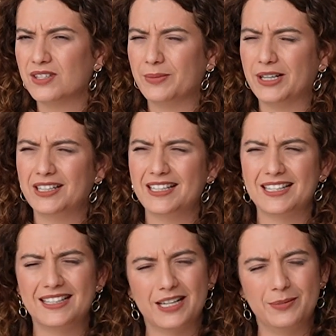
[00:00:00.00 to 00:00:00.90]
Am I going to
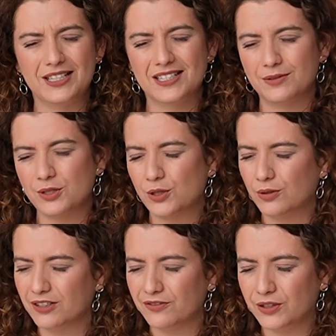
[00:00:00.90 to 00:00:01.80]
get diabetes? And I was so
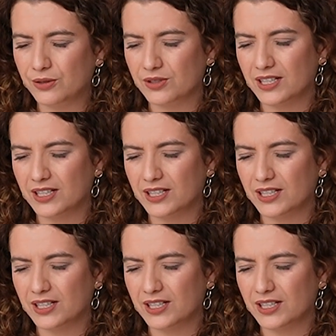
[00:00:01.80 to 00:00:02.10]
confused.